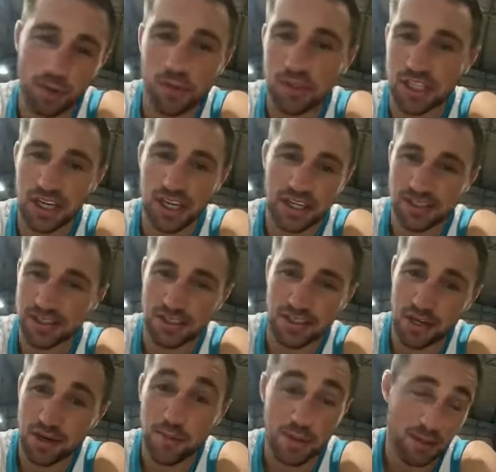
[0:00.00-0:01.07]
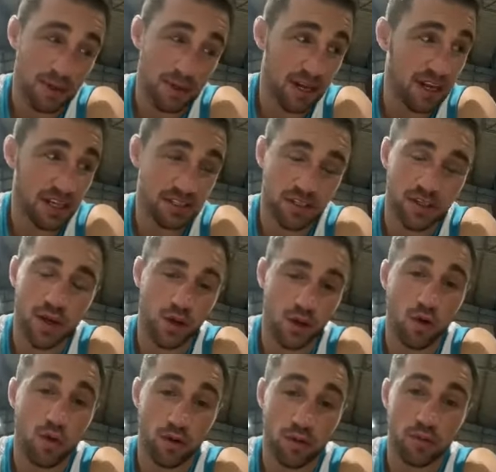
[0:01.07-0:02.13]
Bubba Jenkins is going to beat me. That's going to
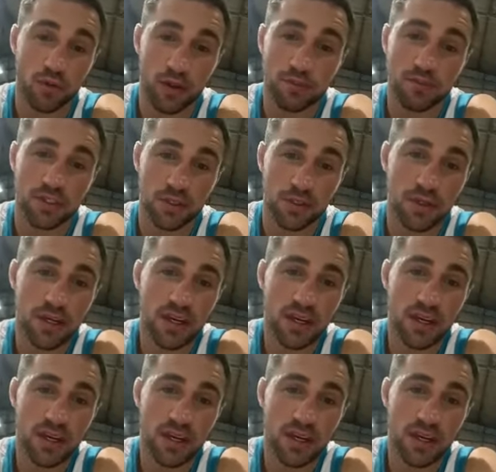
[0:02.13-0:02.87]
go wrong for him too.